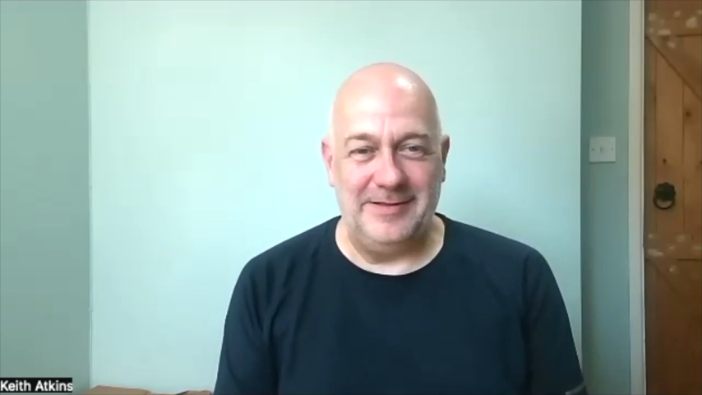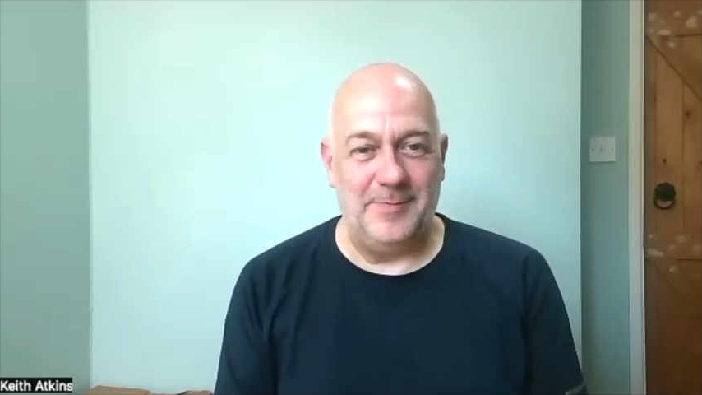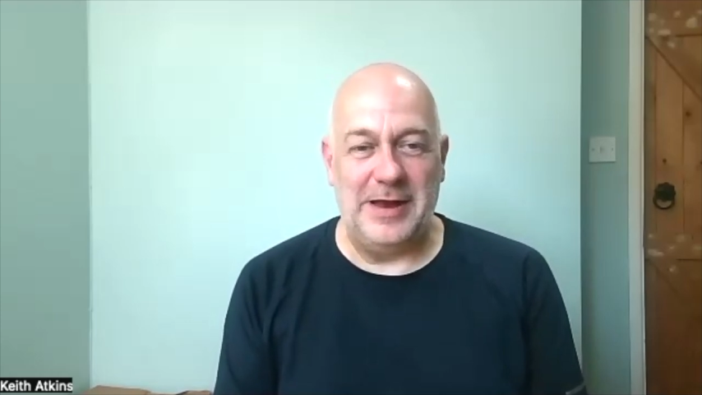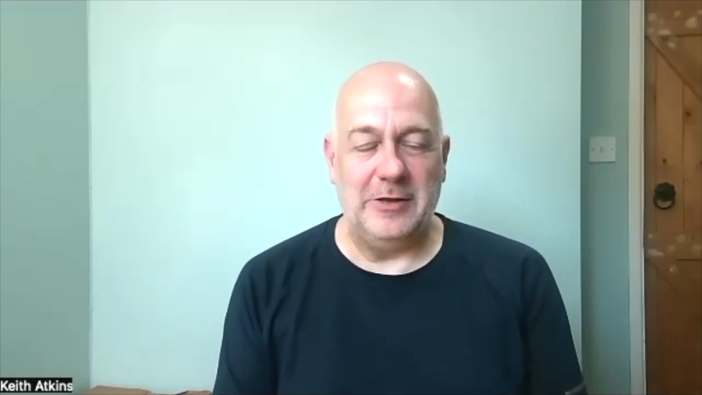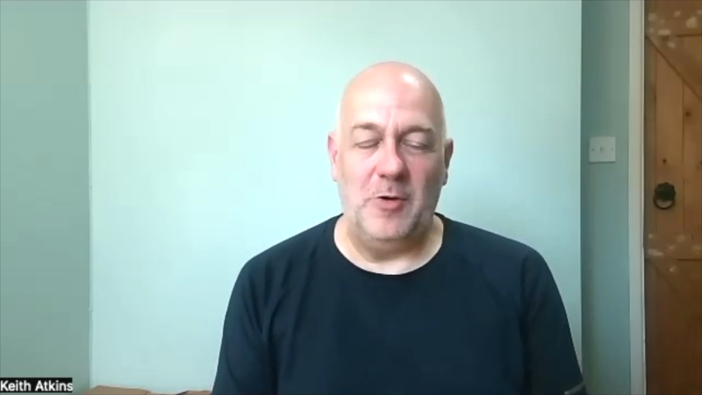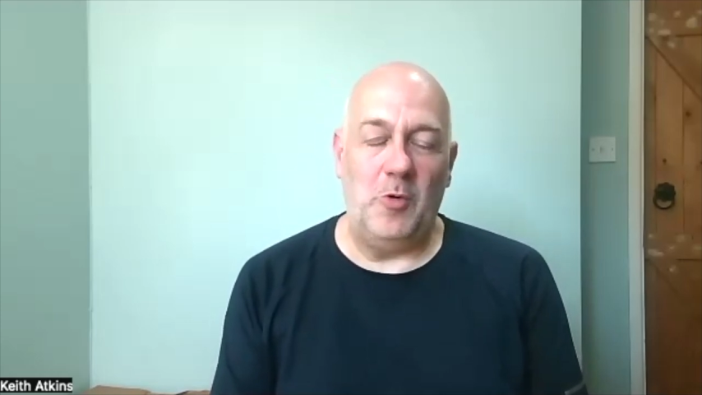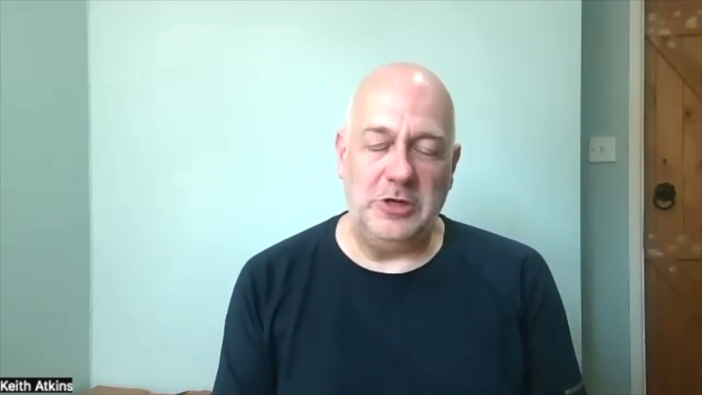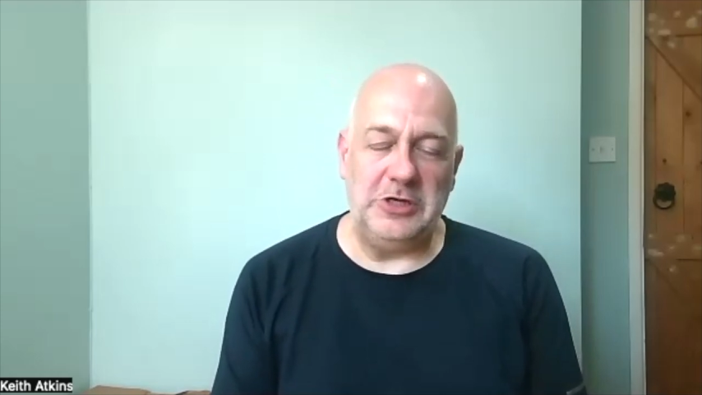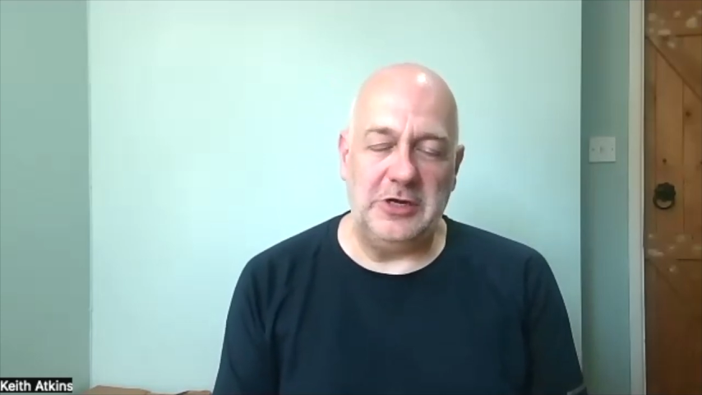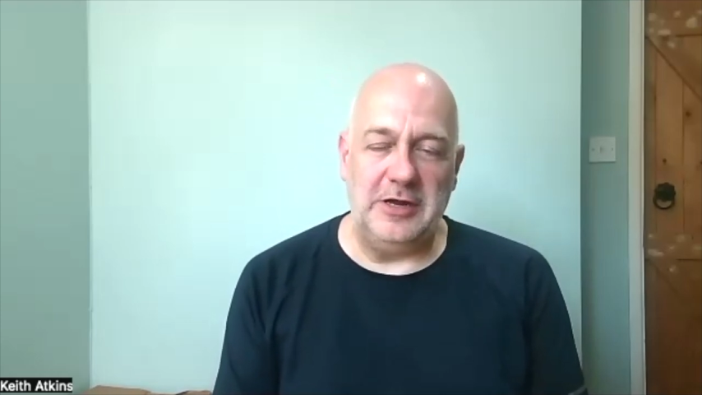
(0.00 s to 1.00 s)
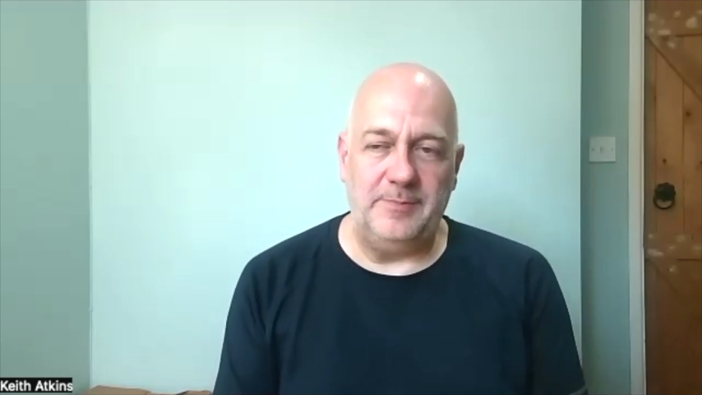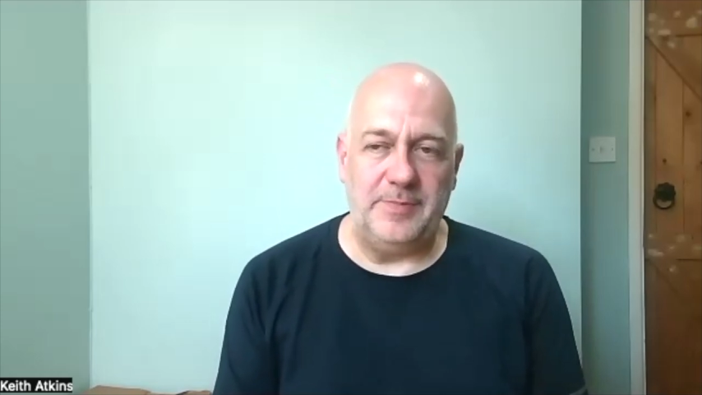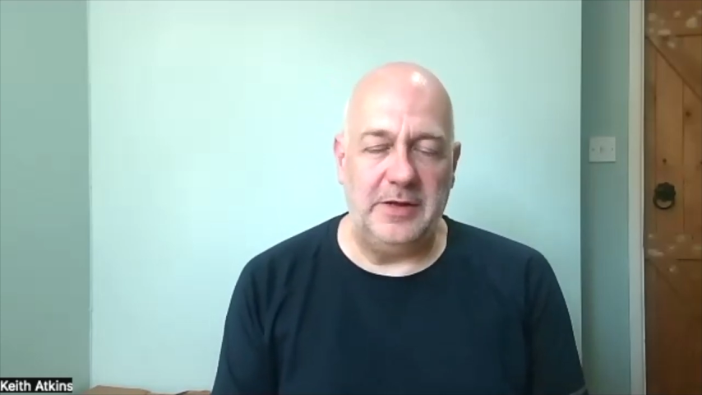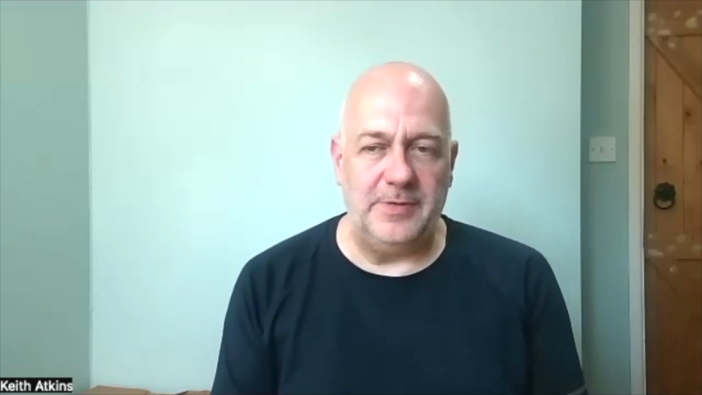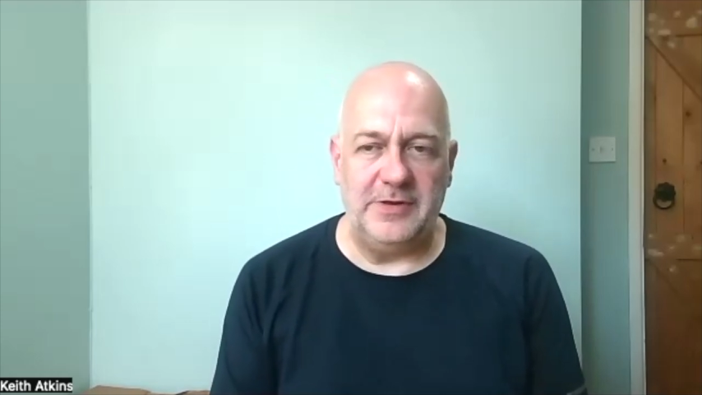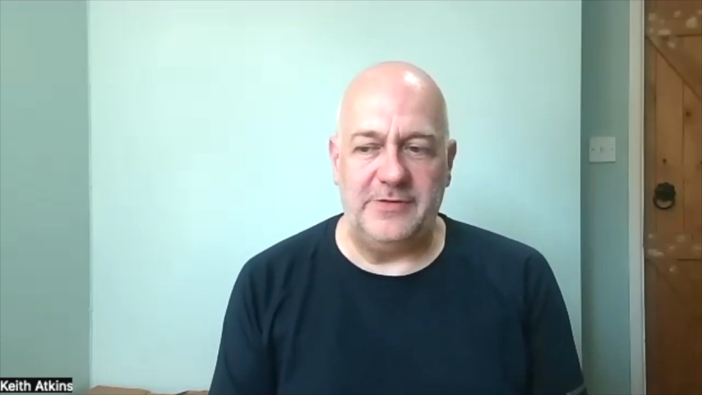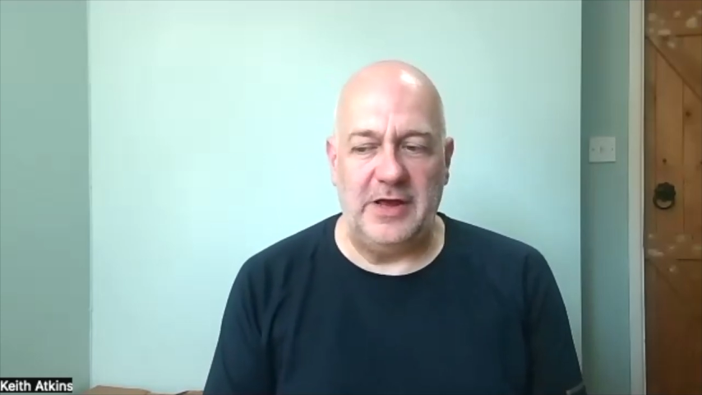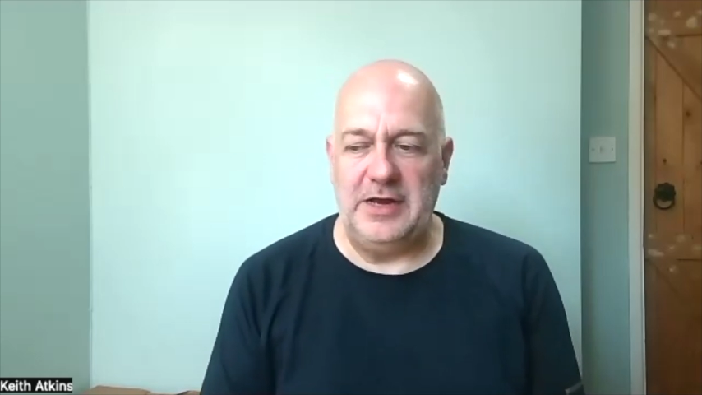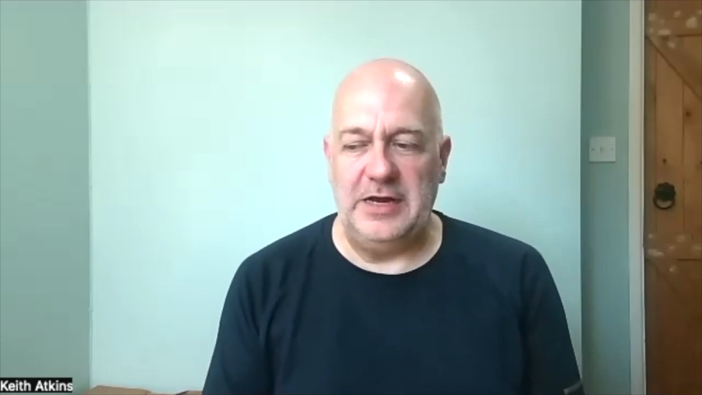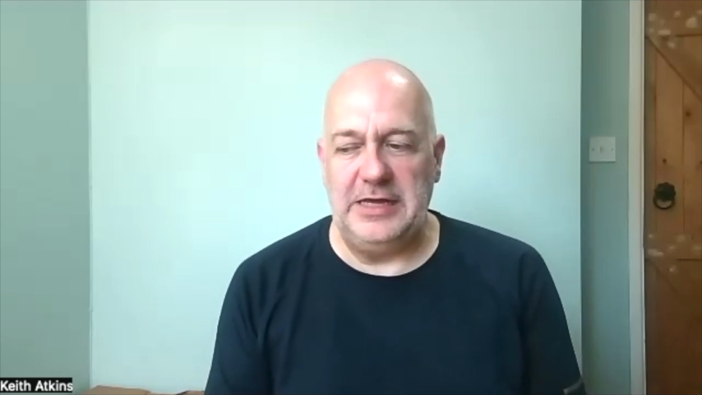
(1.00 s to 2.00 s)
depending on what you're doing, but
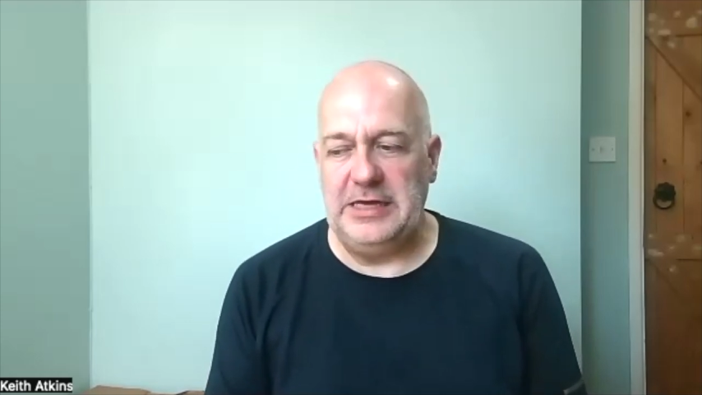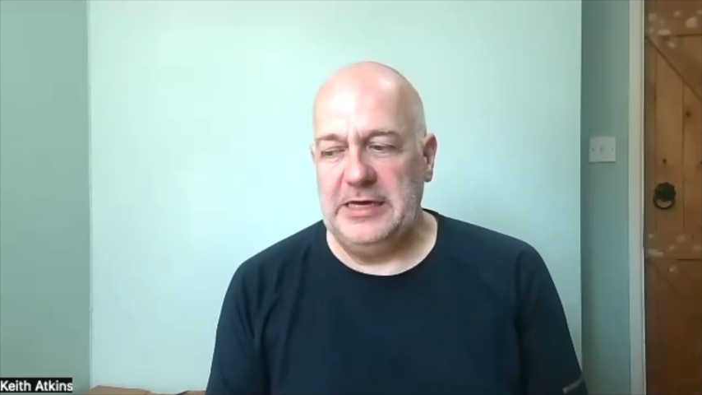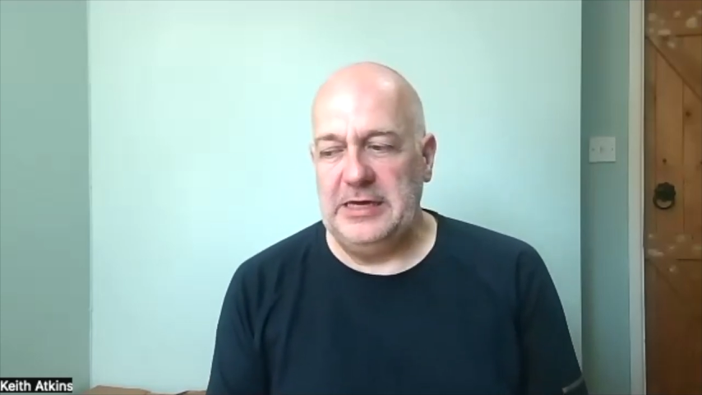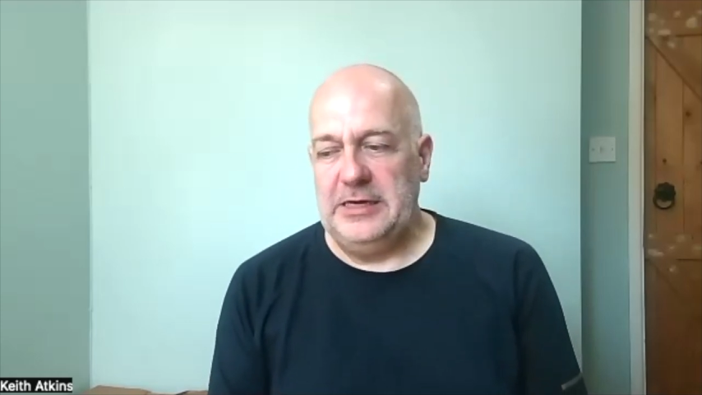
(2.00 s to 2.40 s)
certainly,